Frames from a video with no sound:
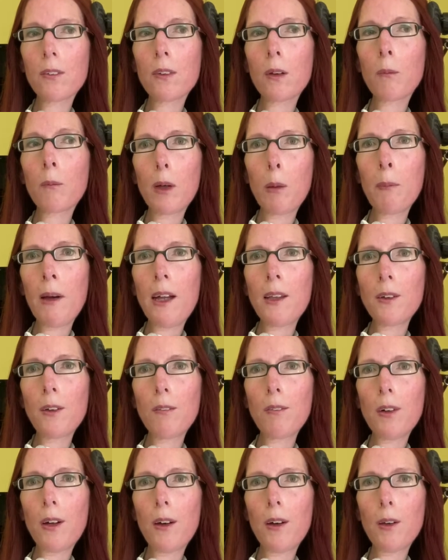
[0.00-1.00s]
The man
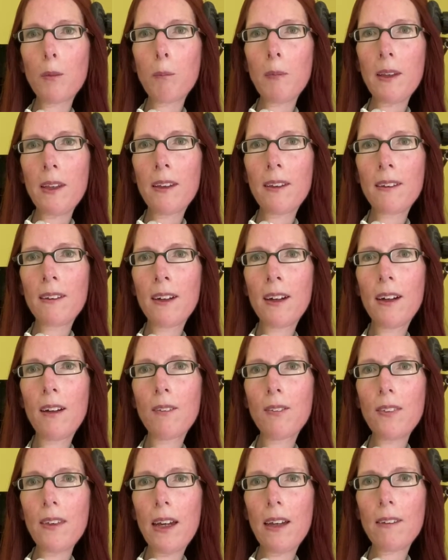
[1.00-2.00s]
overheard me
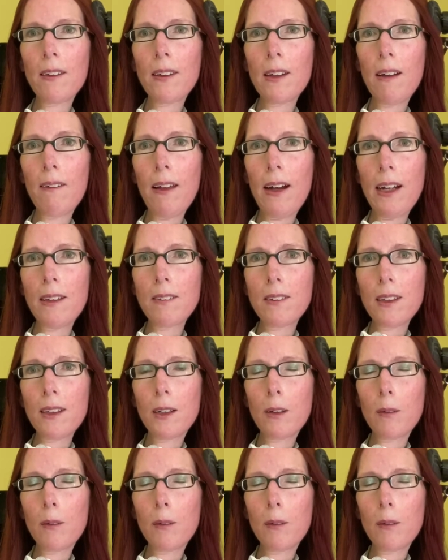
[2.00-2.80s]
say that I liked it,